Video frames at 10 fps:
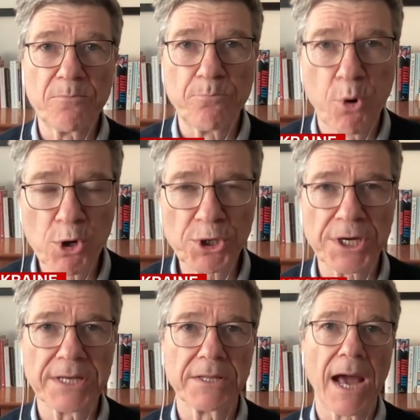
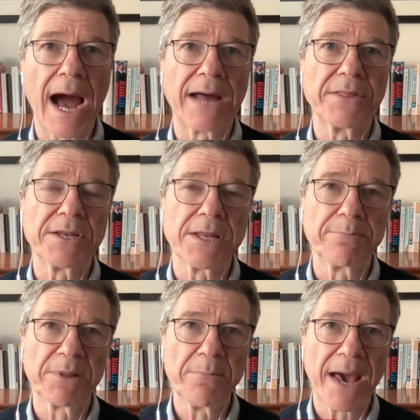pushing on the
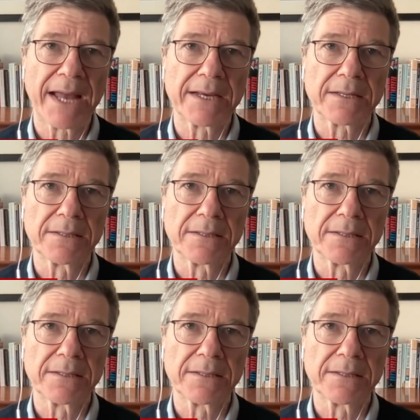diplomatic